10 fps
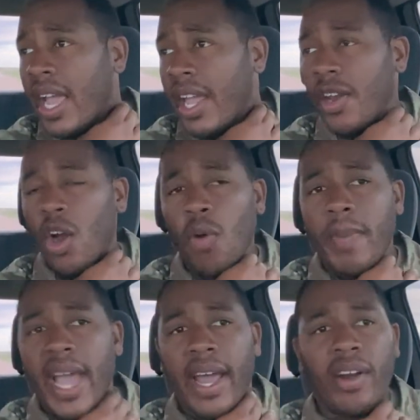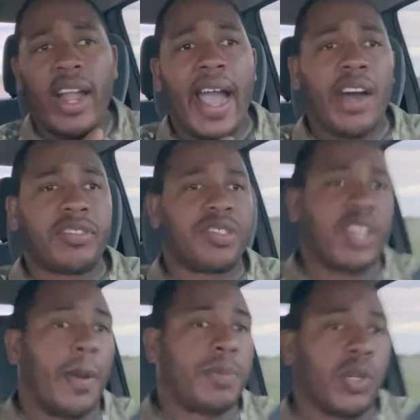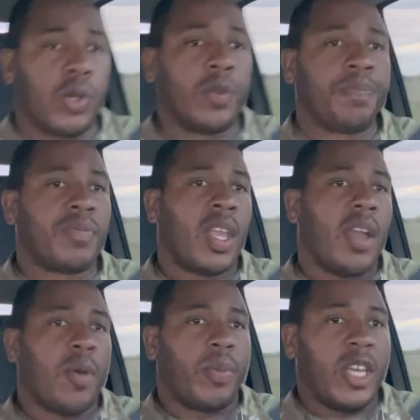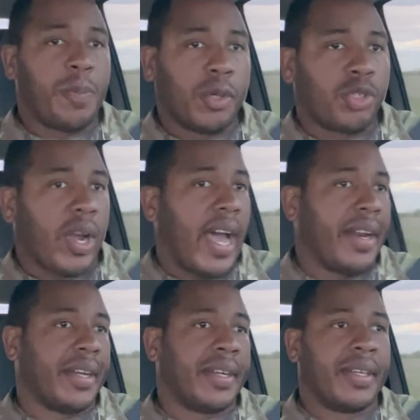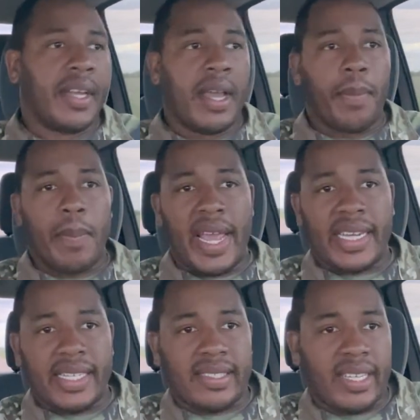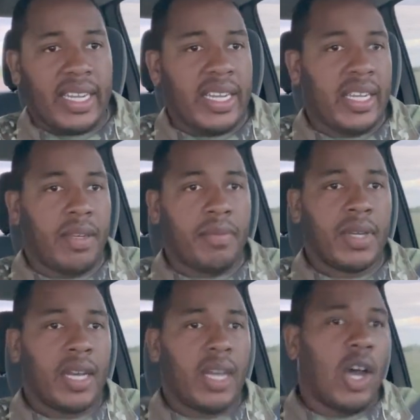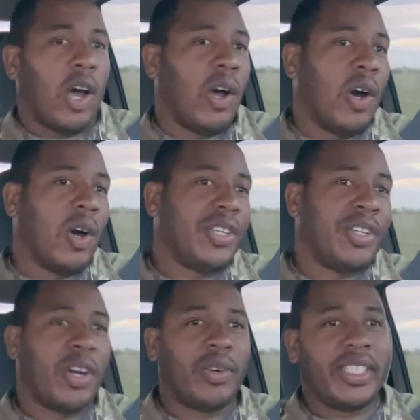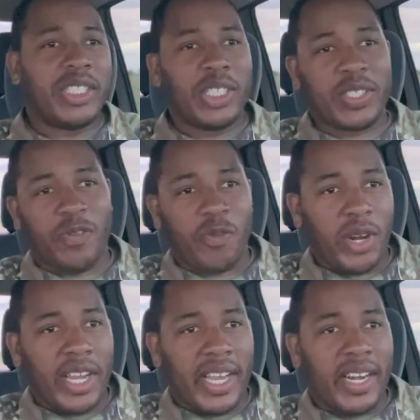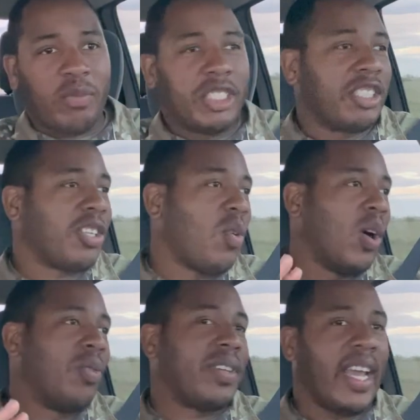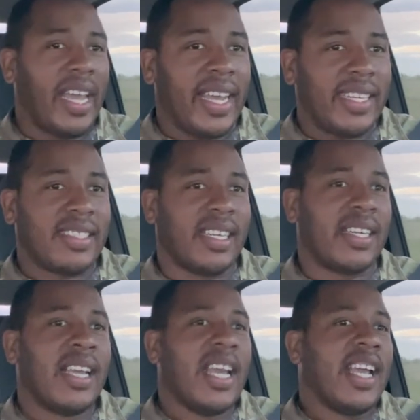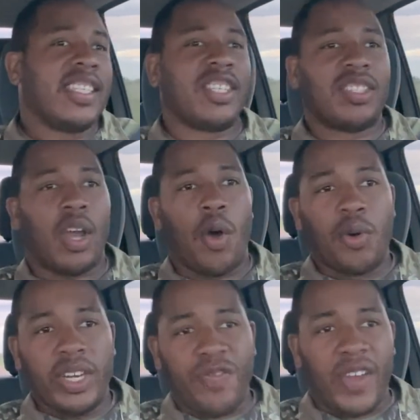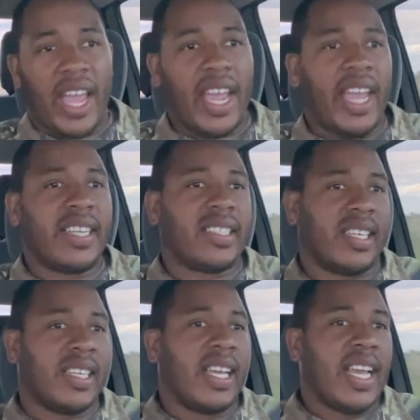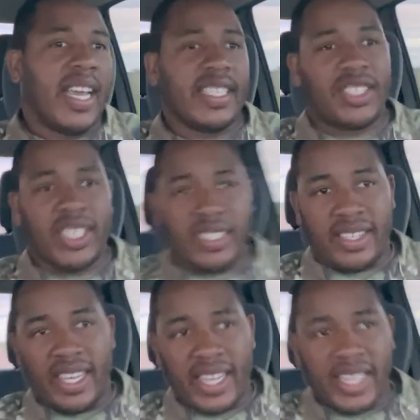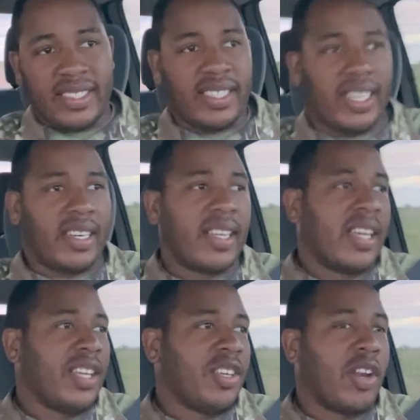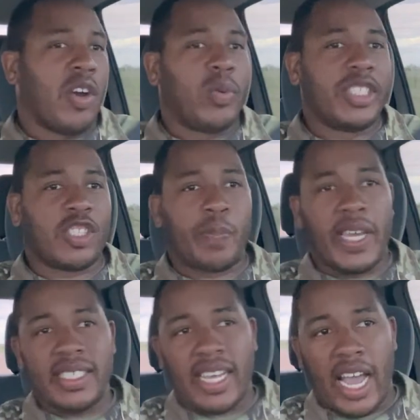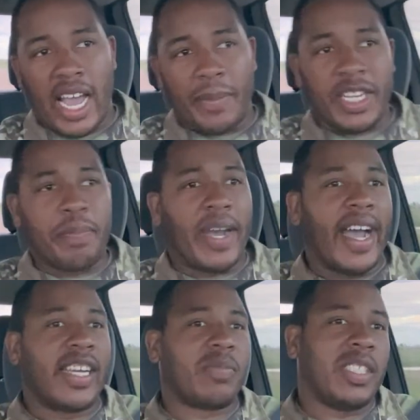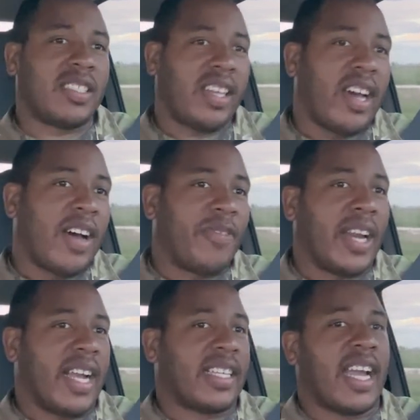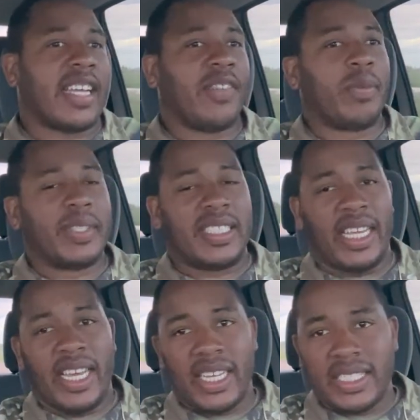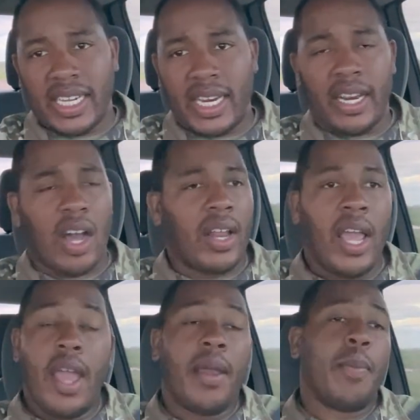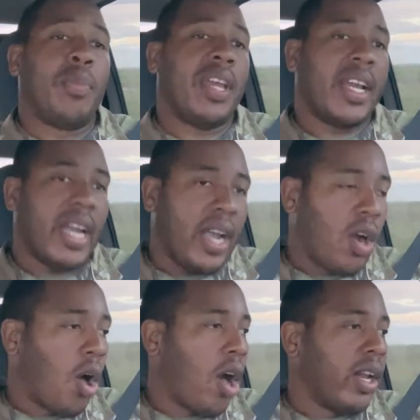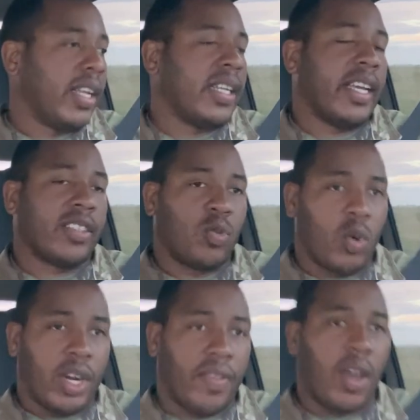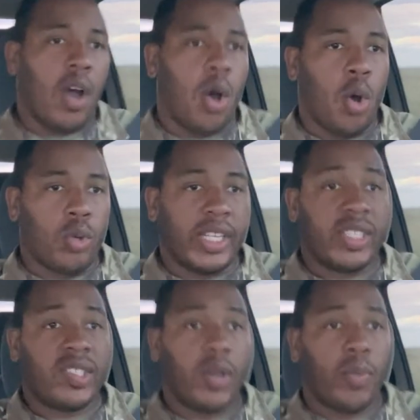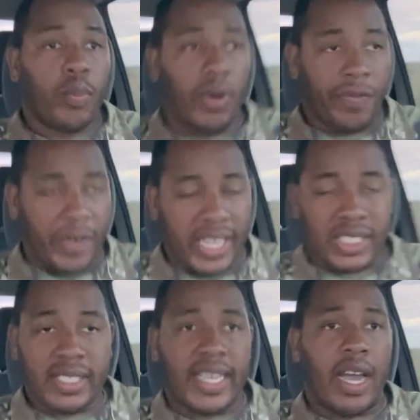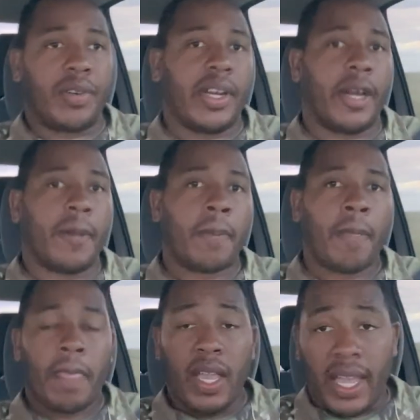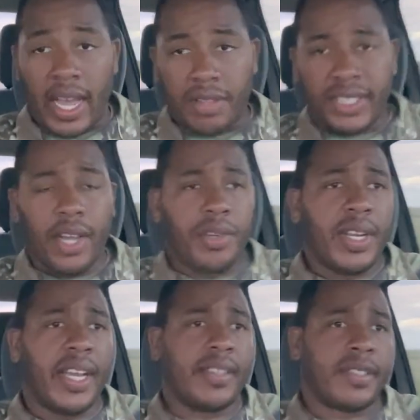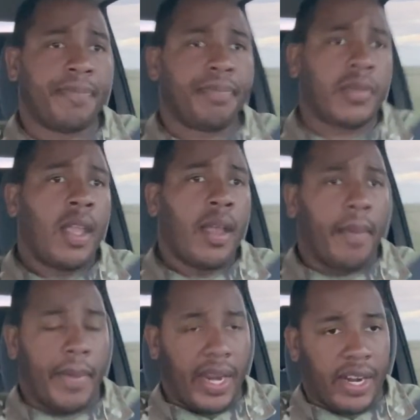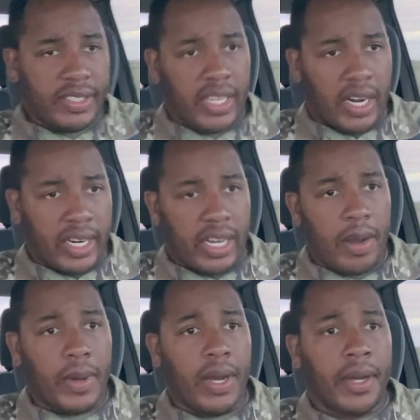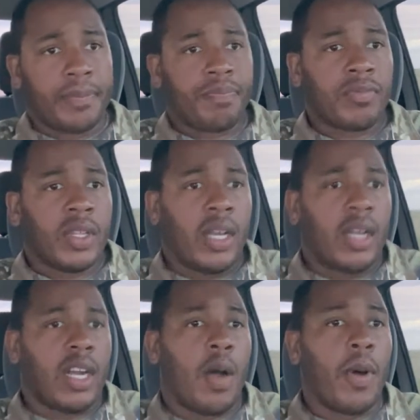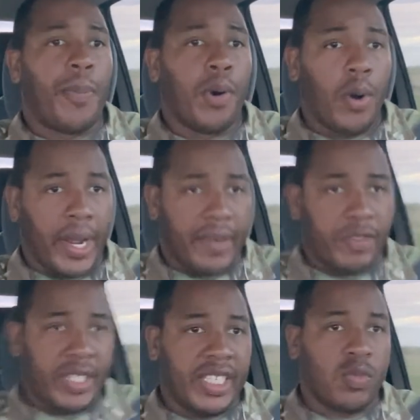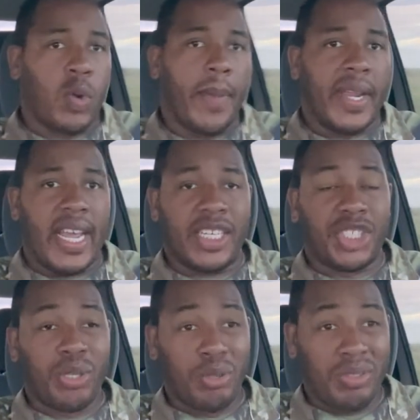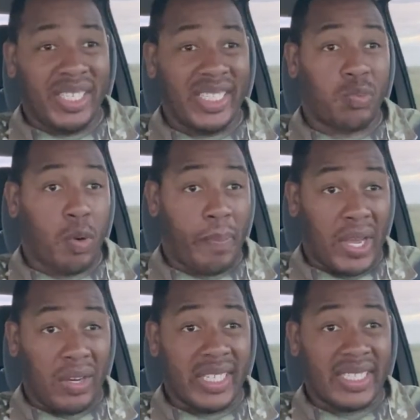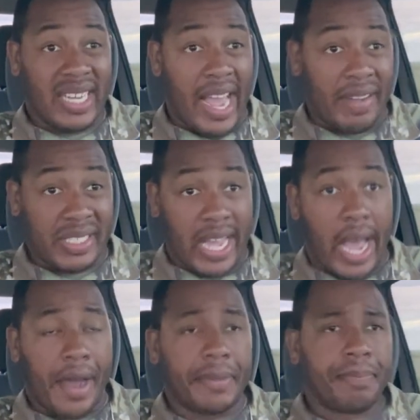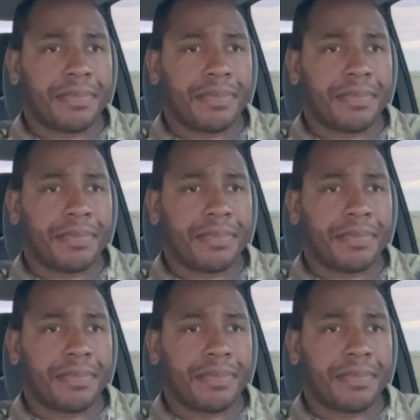And no matter how subtle people try to make it seem, oh, you know, he's just a friend and we just go on dates and it's just OnlyFans and it's just this and, you know, we just spend time and he buys me stuff and I, I give him attention and all being a harlot is one of the oldest professions out there. And I'll tell you this, man, there's gonna come a come a point for these women that choose this rebellious lifestyle.